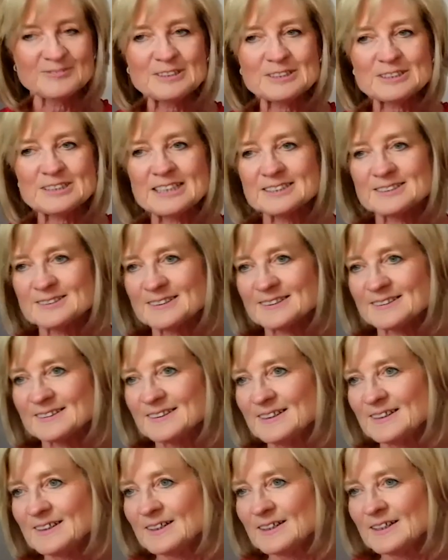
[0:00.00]

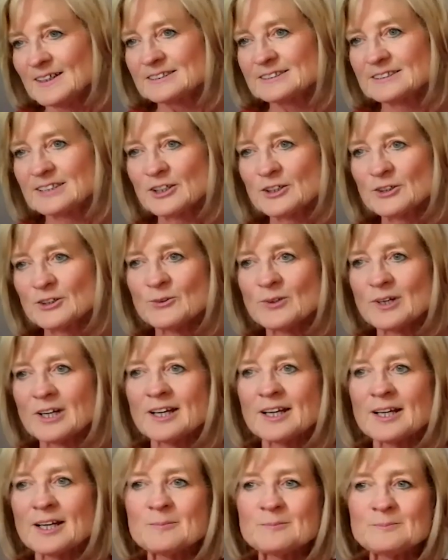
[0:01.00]
Fantastic.
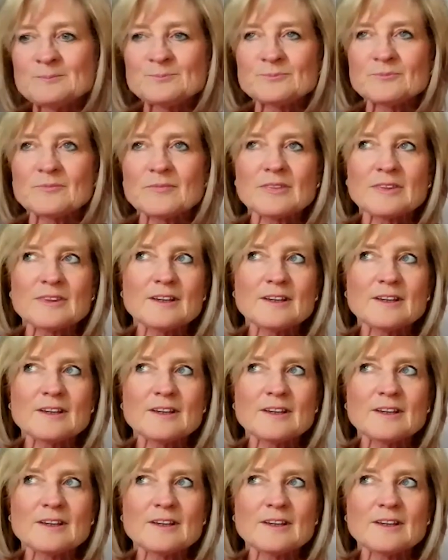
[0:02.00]
So